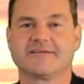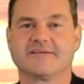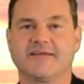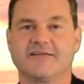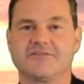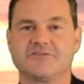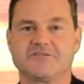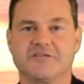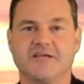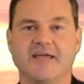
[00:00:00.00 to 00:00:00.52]

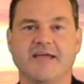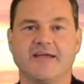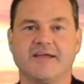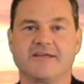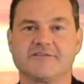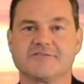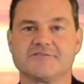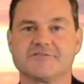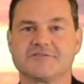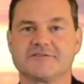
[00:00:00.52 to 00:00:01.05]
and
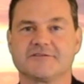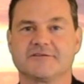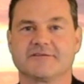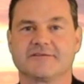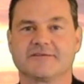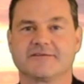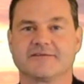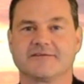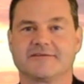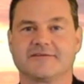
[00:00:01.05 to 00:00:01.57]
changed
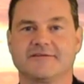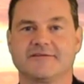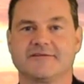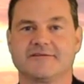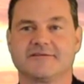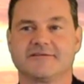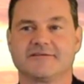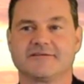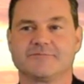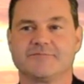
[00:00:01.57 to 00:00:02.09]

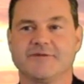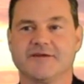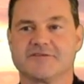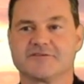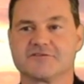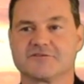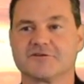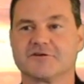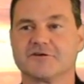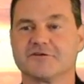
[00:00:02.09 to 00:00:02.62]
by the
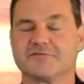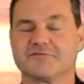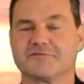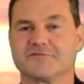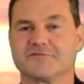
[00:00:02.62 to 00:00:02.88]
surf.